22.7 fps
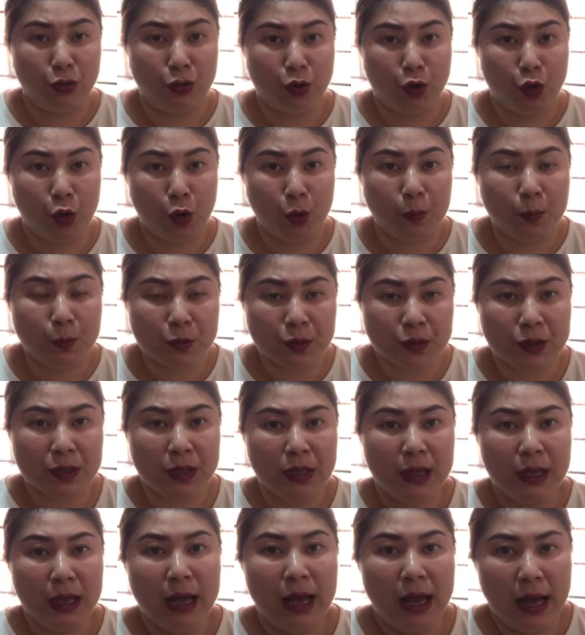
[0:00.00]
cubes,
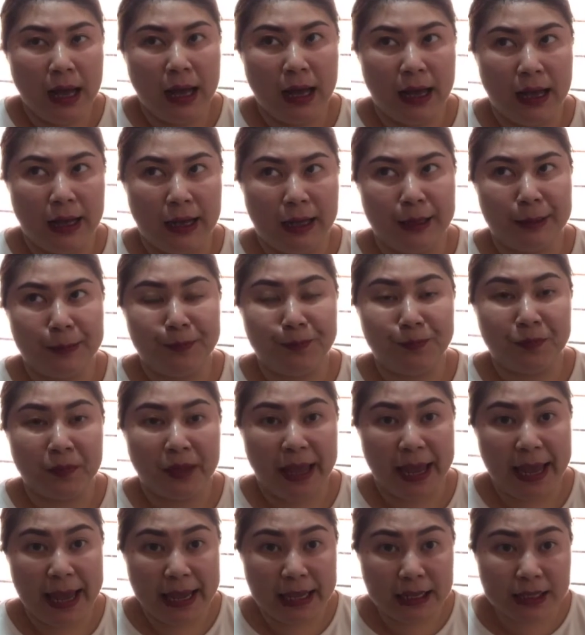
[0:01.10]

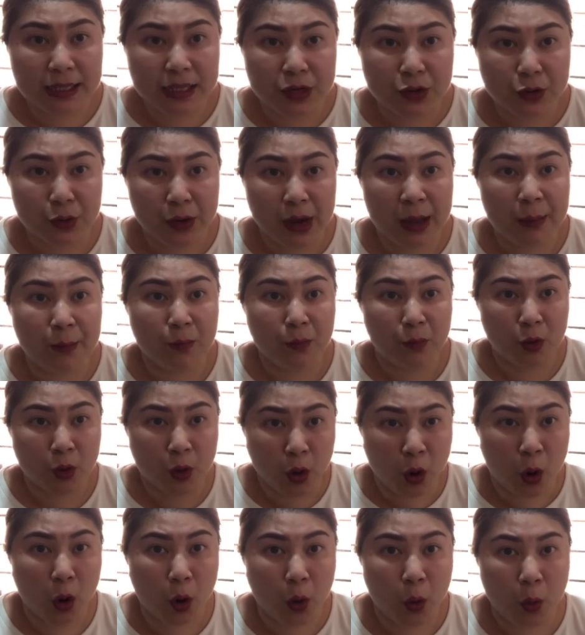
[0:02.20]
80 grams
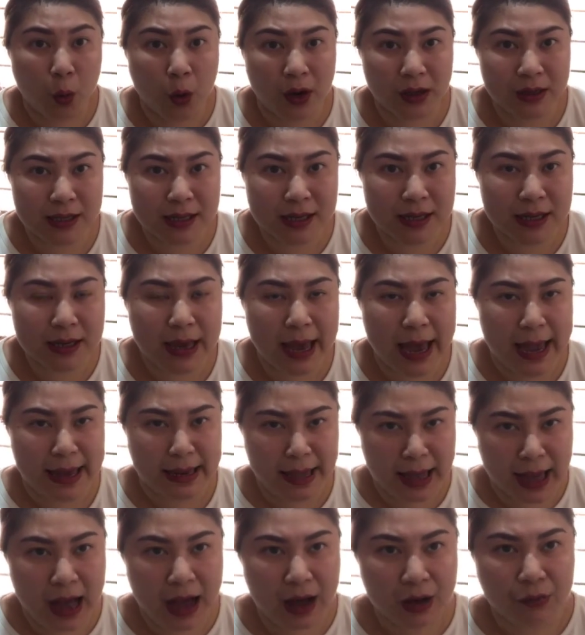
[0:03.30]
cold water,
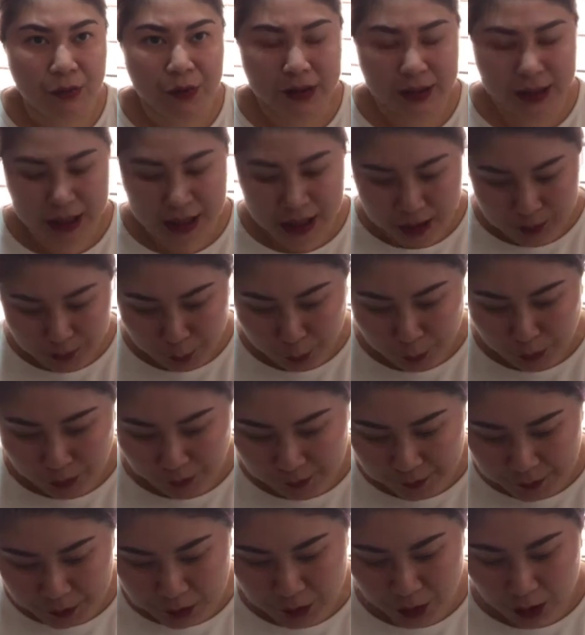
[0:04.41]
and half a teaspoon
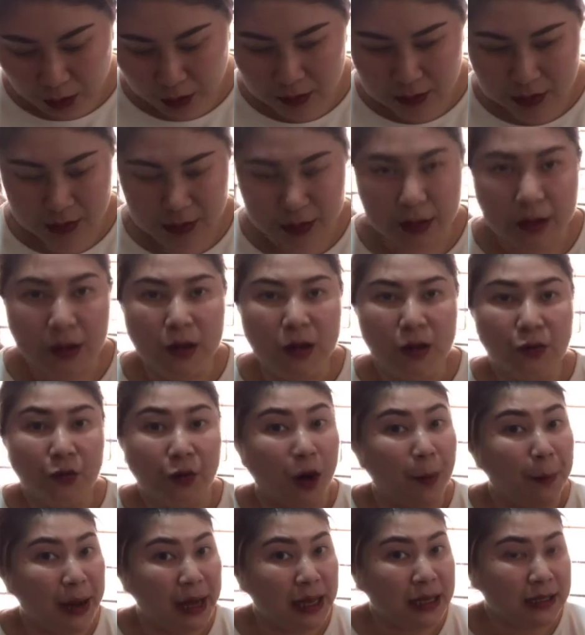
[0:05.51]
of salt.
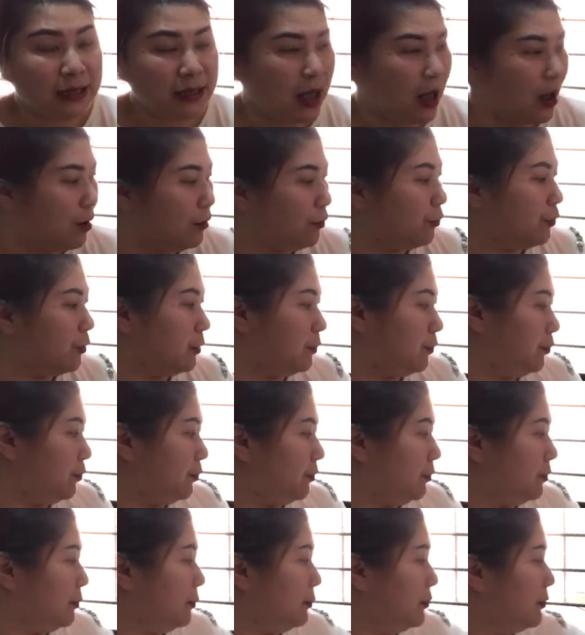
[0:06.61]
For myself,
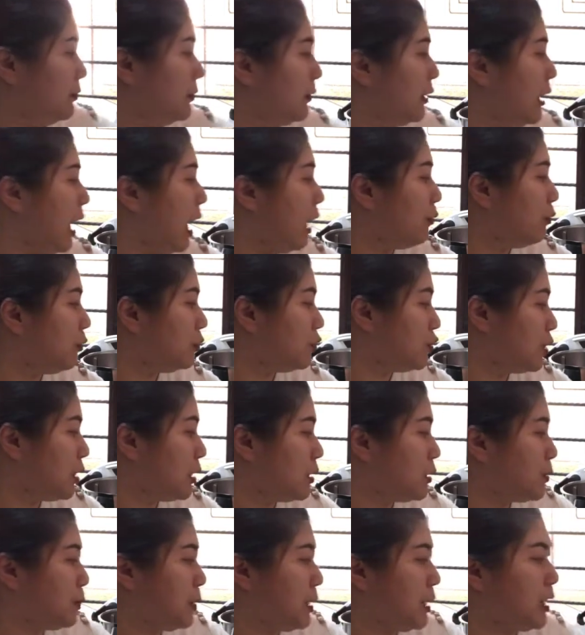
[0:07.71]
I will
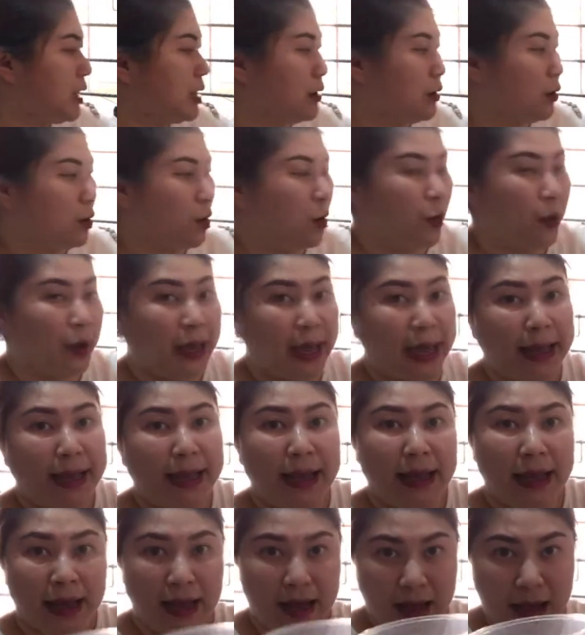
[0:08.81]
just be
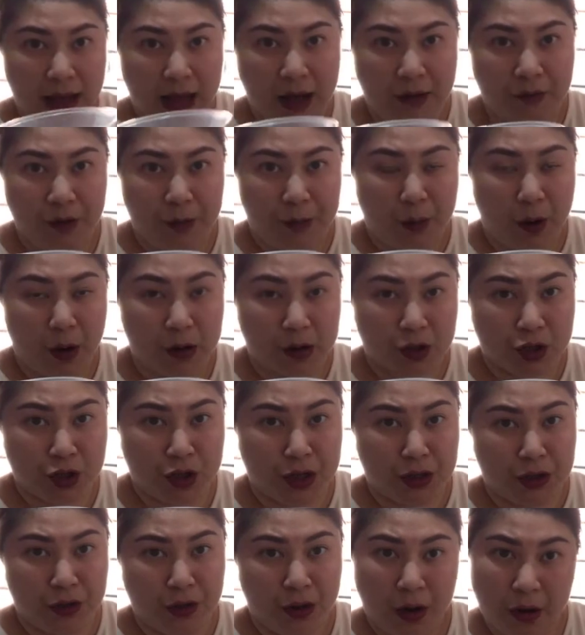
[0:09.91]
cooking half a
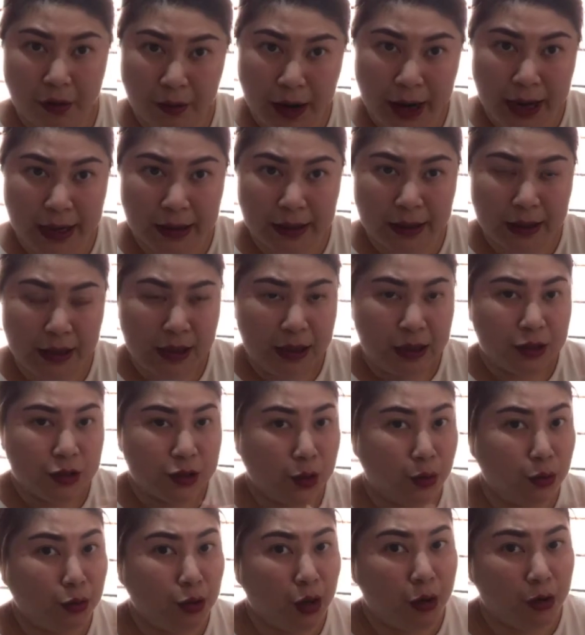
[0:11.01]
portion. Alright,
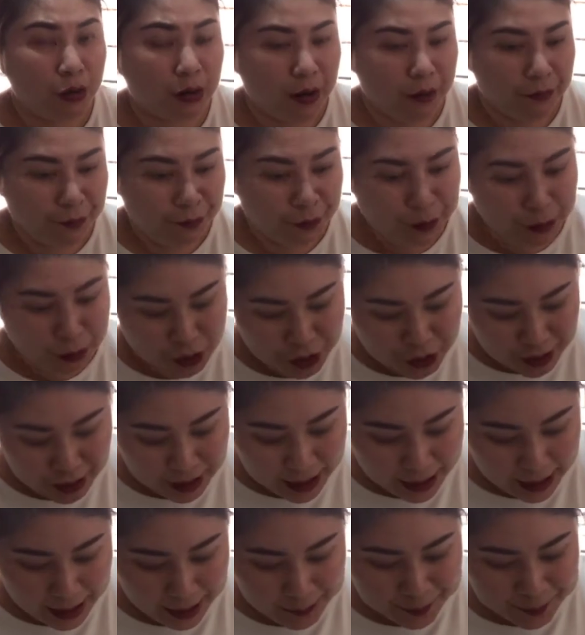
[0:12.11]
so no confusion
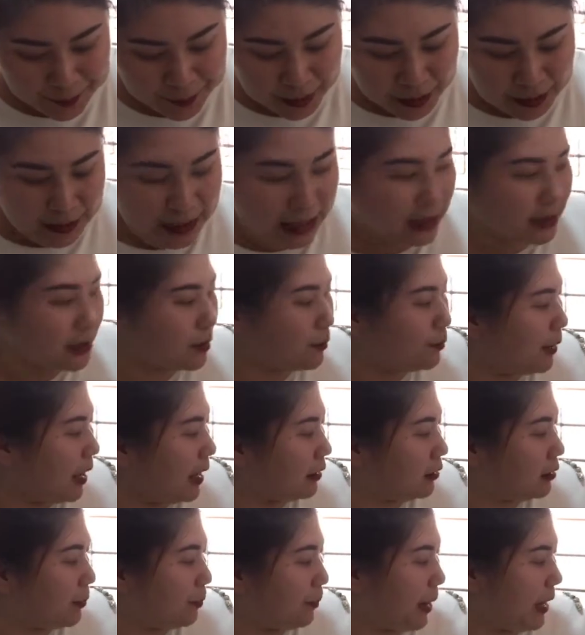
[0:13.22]
there. Let's
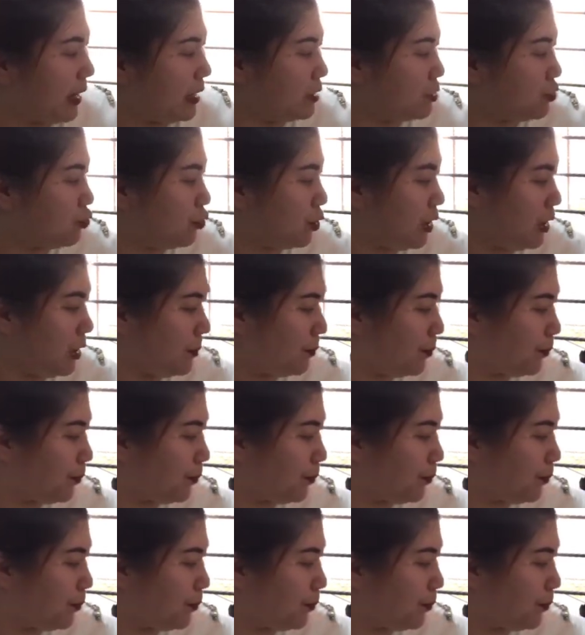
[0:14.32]
make the pastry.